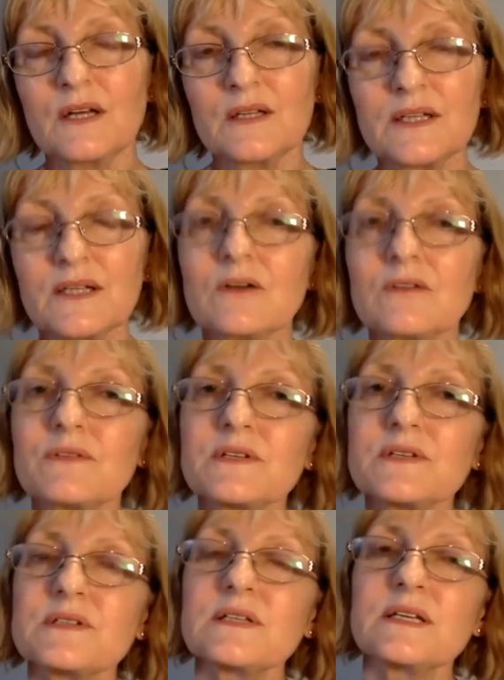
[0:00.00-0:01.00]
Now,
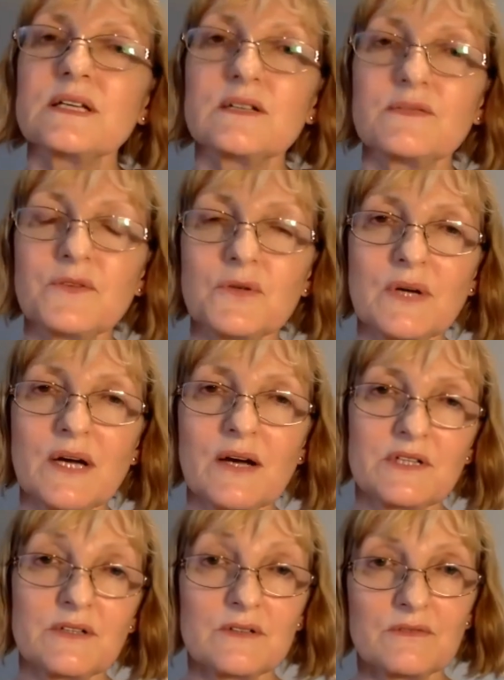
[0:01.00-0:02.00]
obviously, if you are
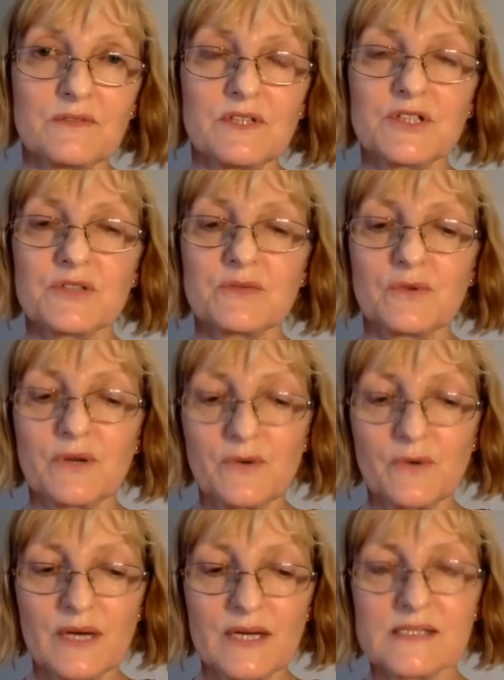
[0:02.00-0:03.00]
an individual
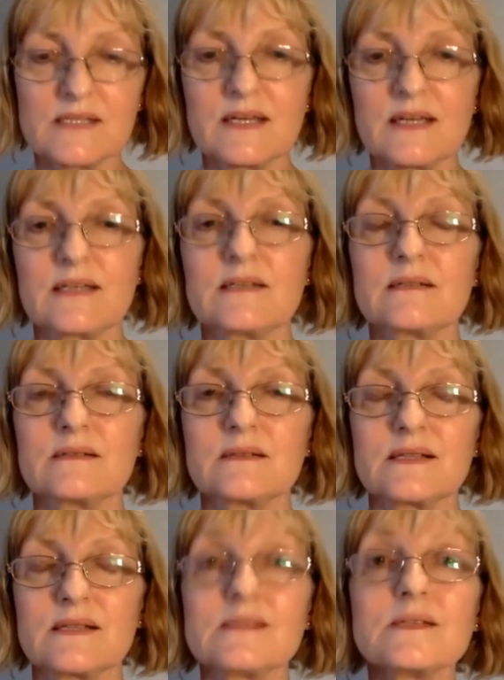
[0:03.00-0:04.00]
who has a,
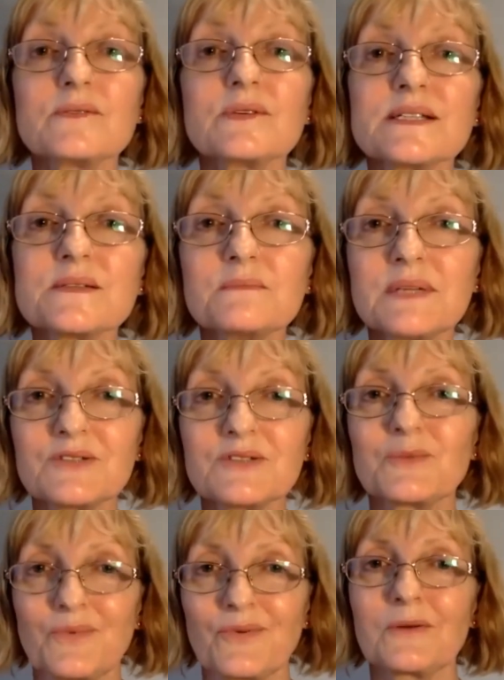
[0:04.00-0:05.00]
a serious
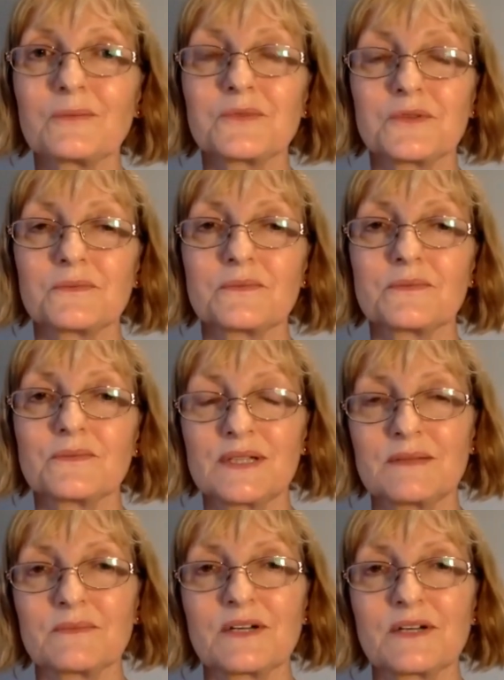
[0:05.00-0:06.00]
mental problem,
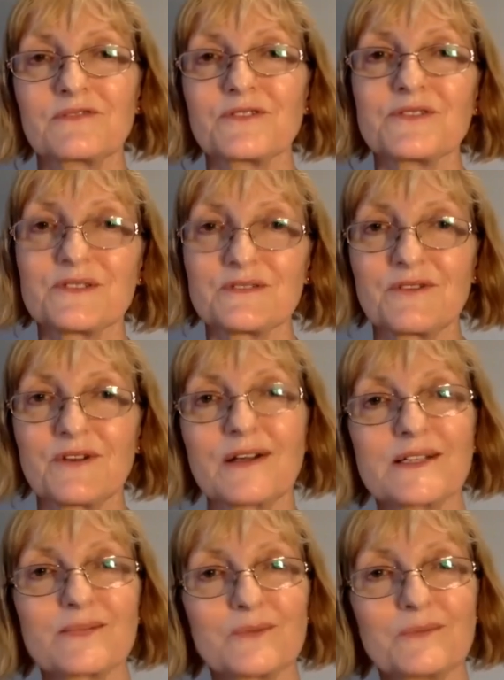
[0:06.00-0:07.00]
then my first
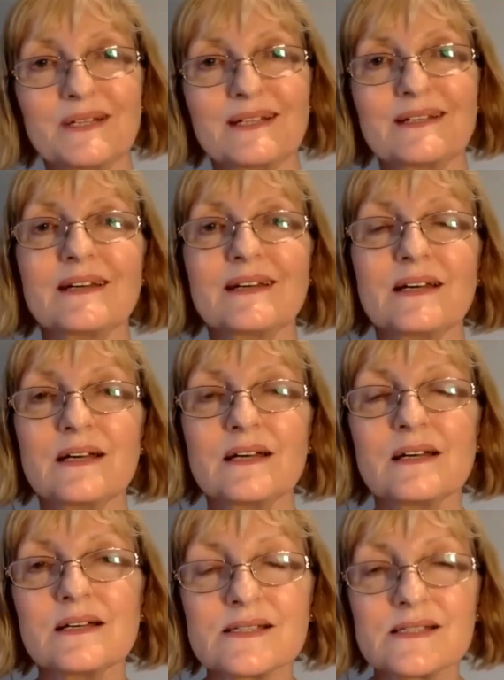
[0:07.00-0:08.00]
advice would be
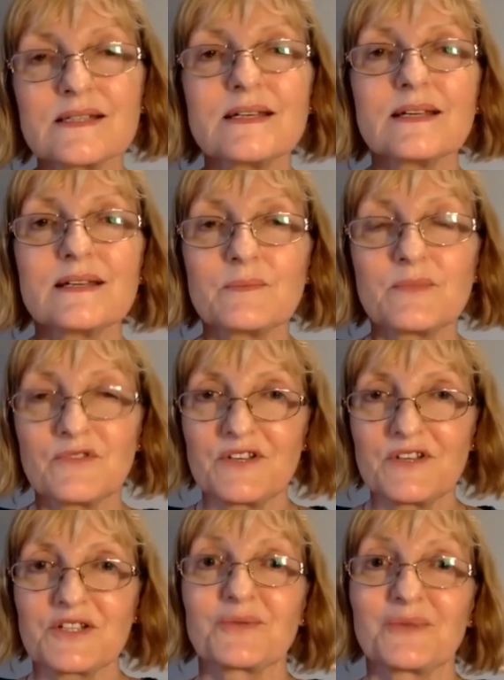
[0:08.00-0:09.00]
seek
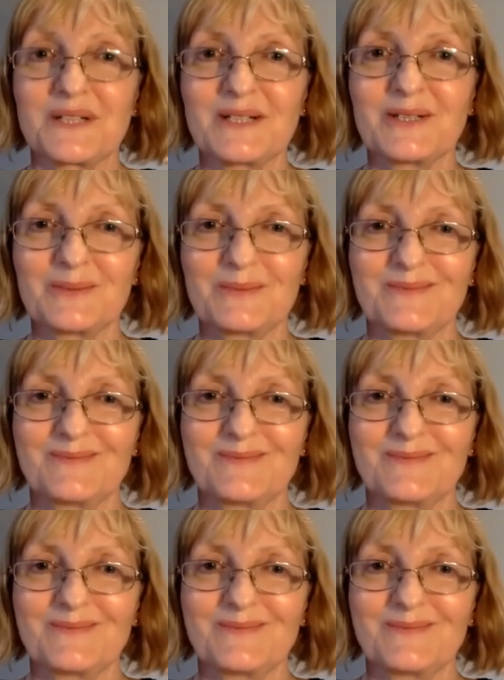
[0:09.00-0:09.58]
professional help.